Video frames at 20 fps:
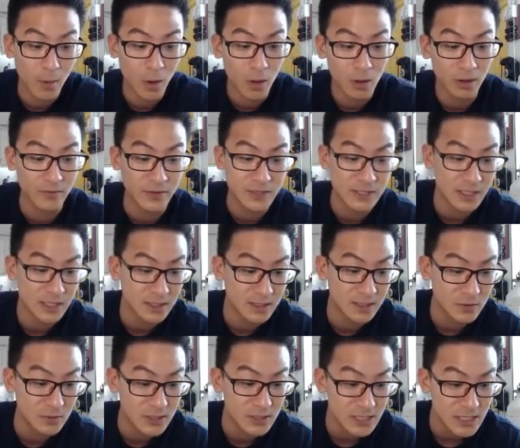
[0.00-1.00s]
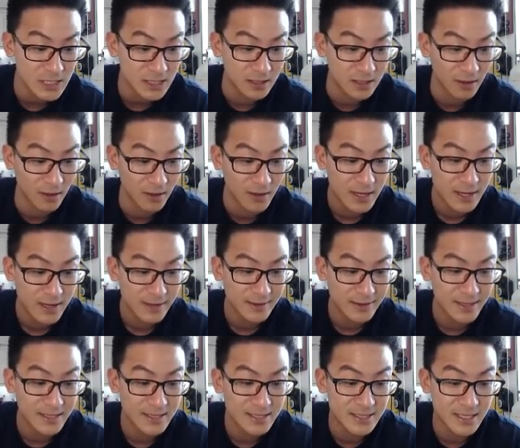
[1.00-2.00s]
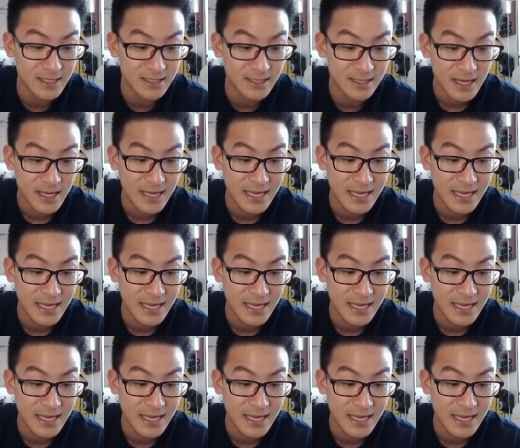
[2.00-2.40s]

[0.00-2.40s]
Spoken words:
all of a sudden, you see here that it says